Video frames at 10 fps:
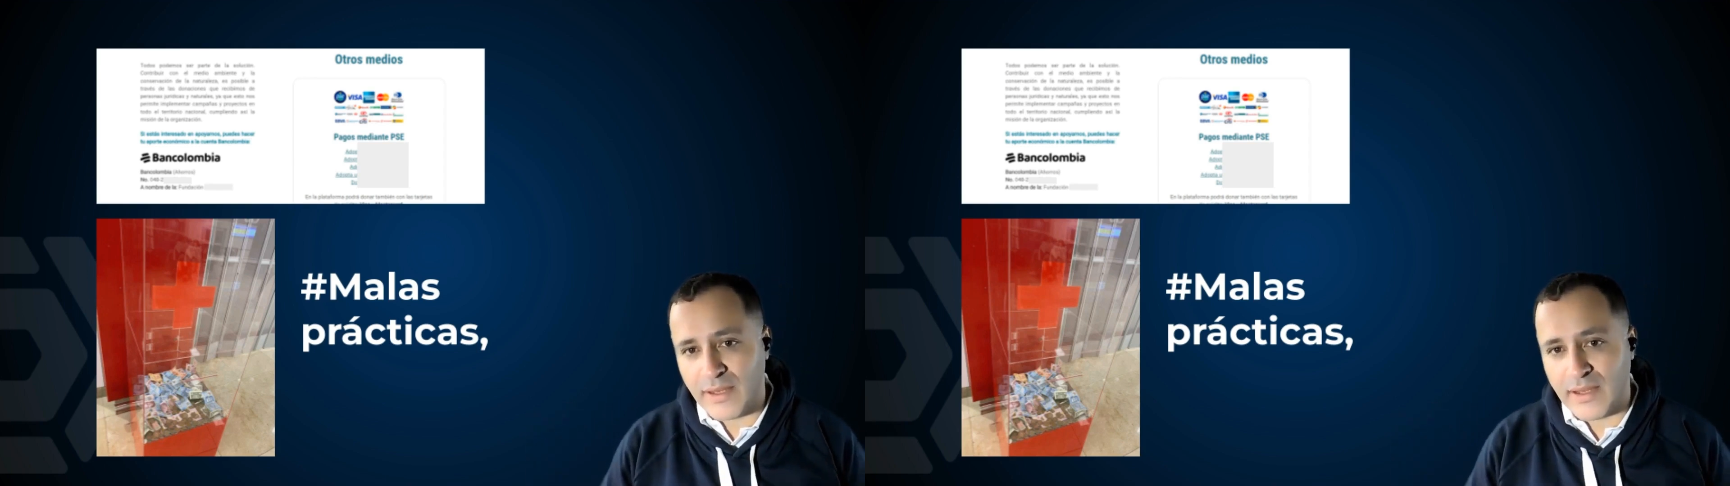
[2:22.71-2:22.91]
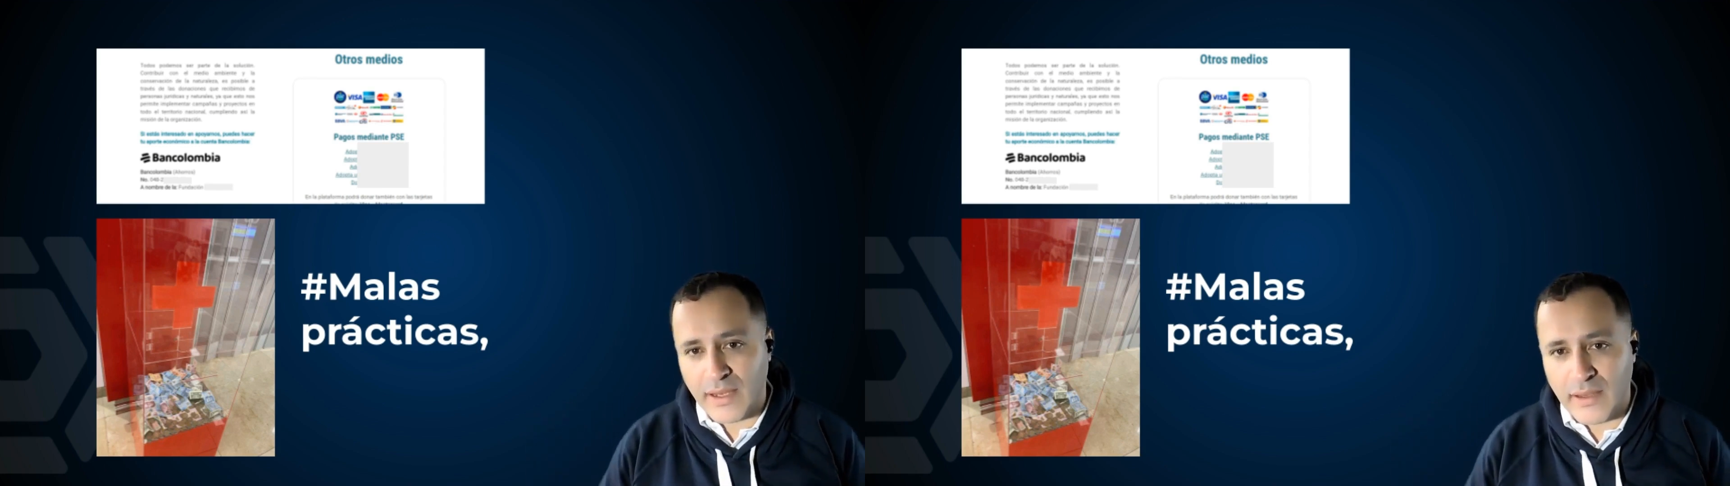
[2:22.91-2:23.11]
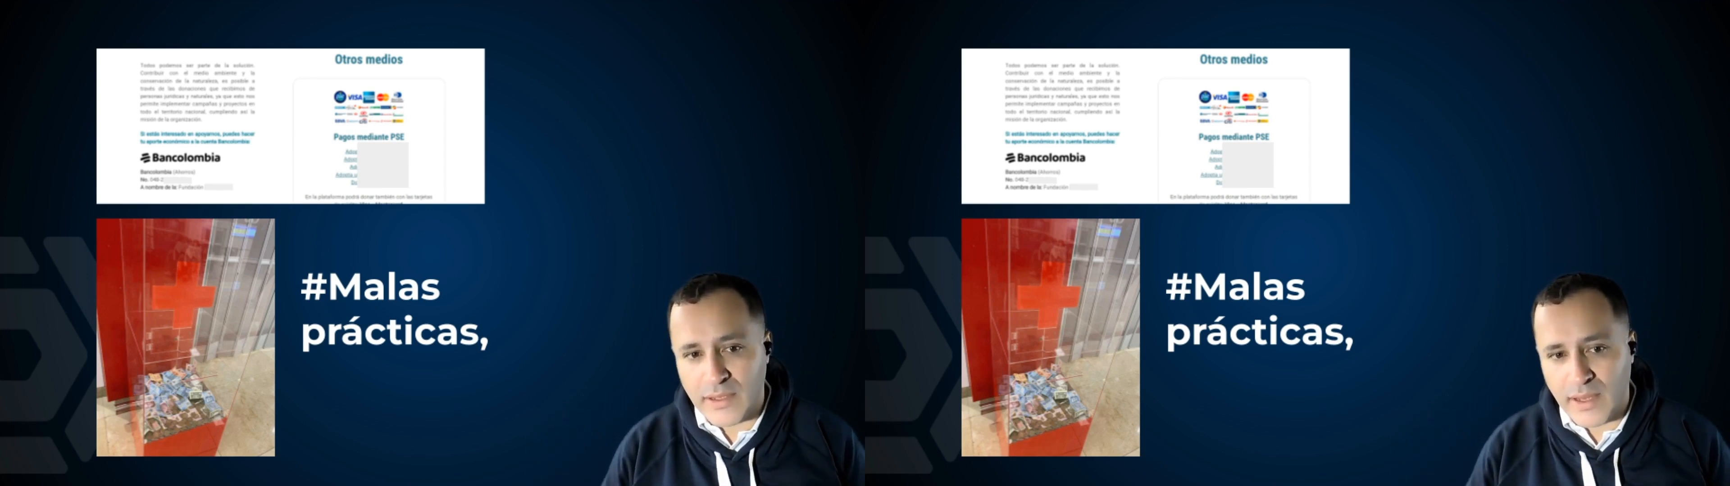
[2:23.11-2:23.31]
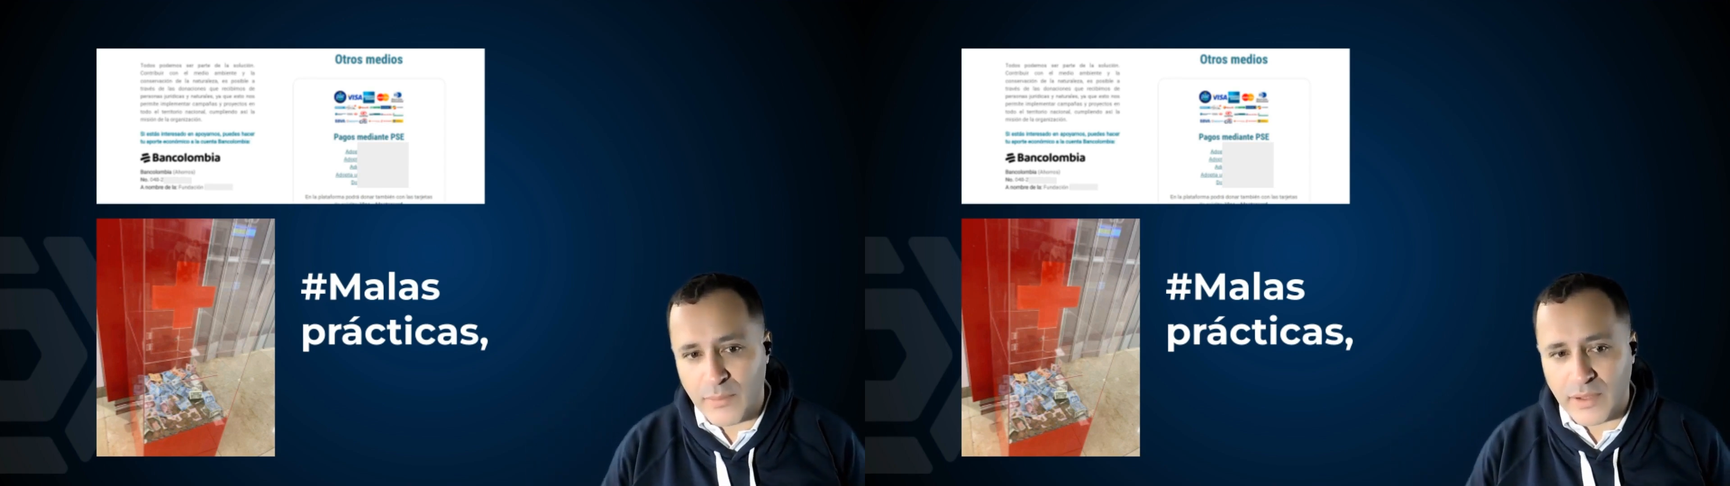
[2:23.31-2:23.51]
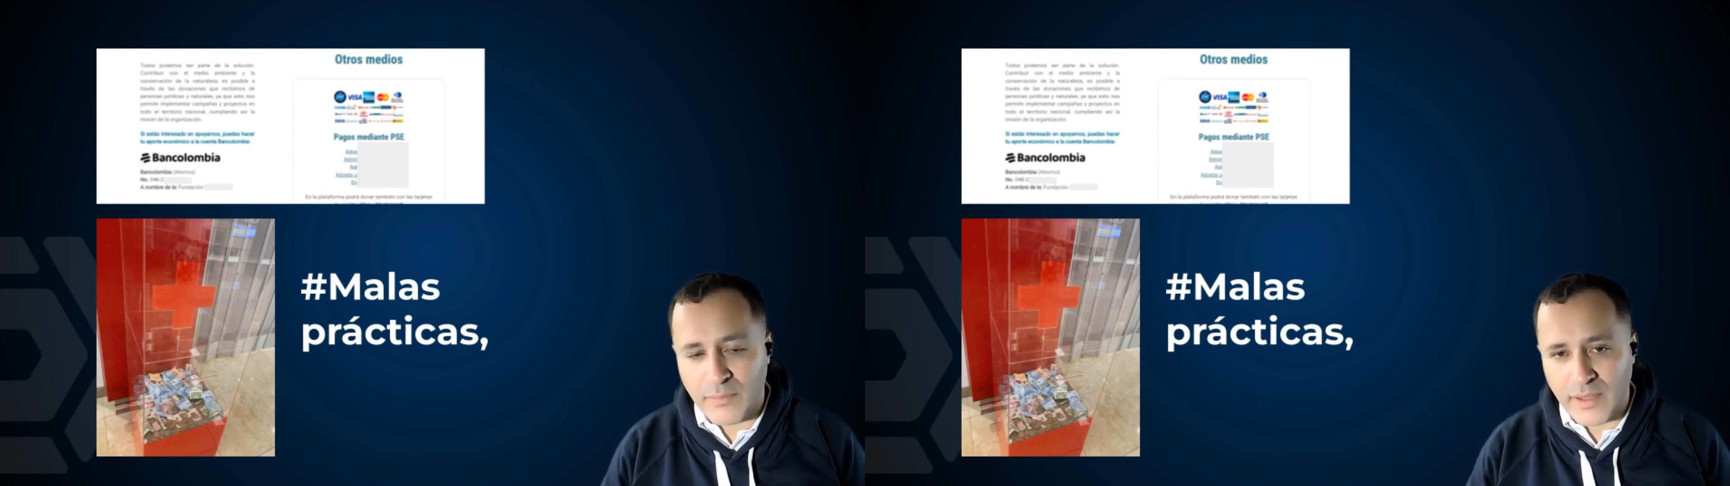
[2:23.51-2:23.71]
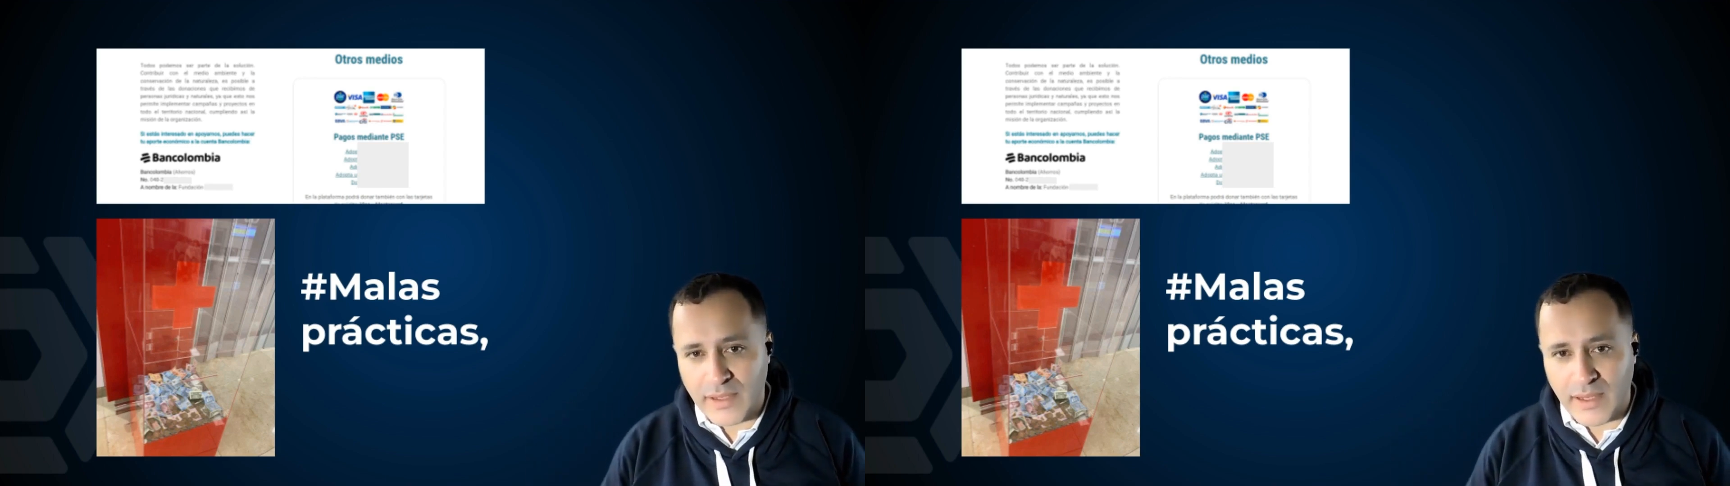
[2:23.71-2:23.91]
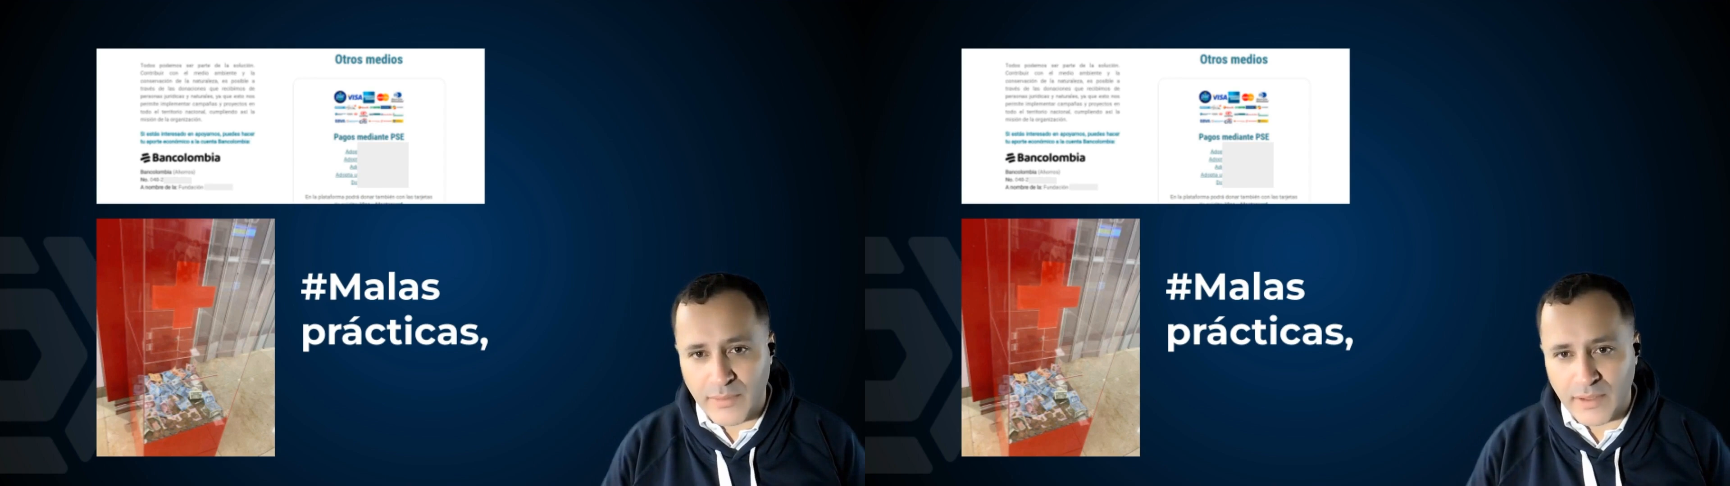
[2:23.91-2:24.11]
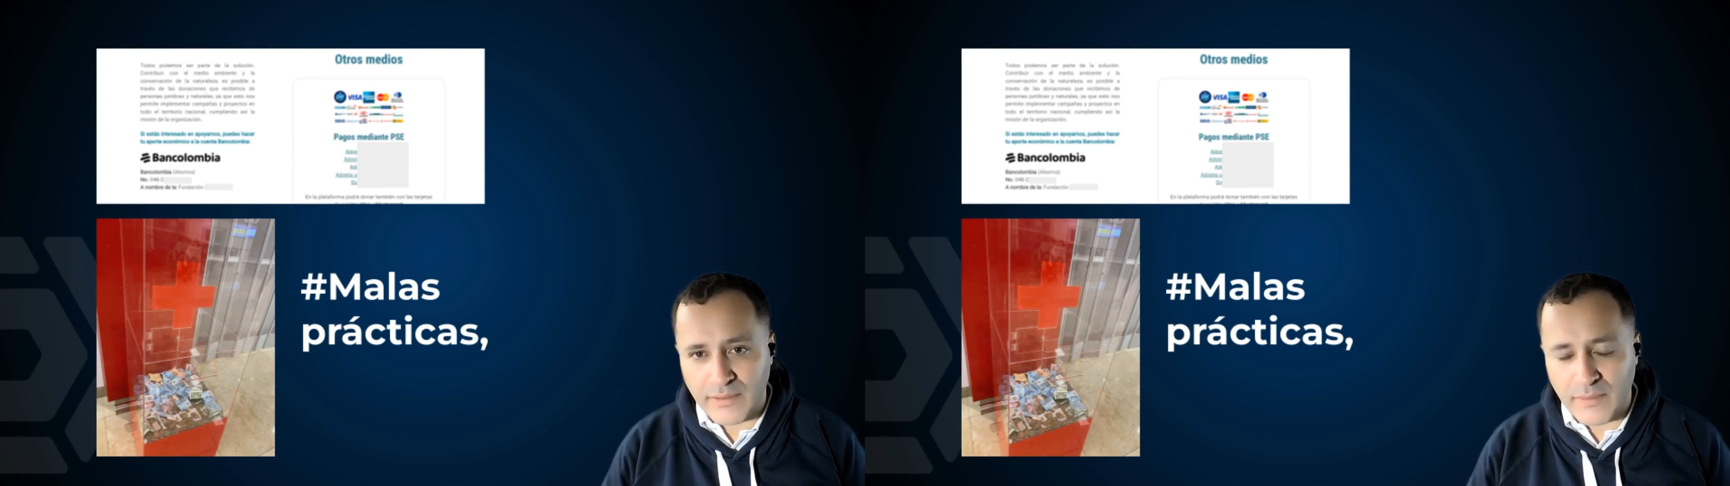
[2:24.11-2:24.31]
account and how much money came
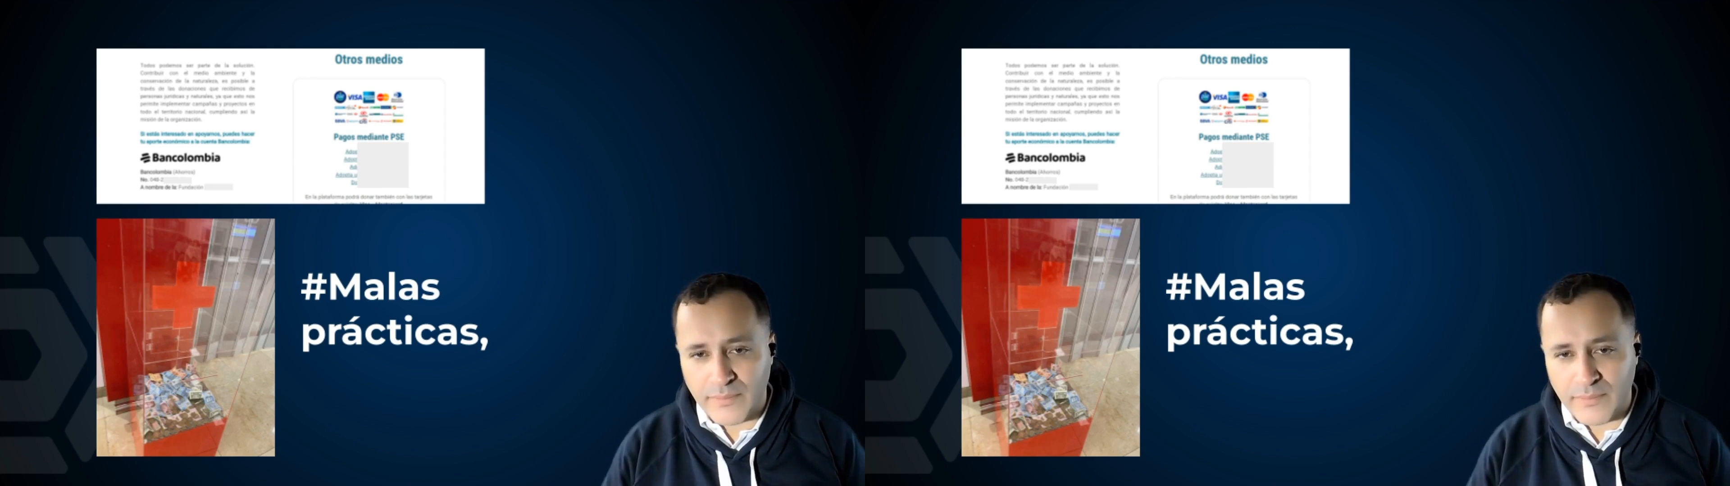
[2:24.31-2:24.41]
in,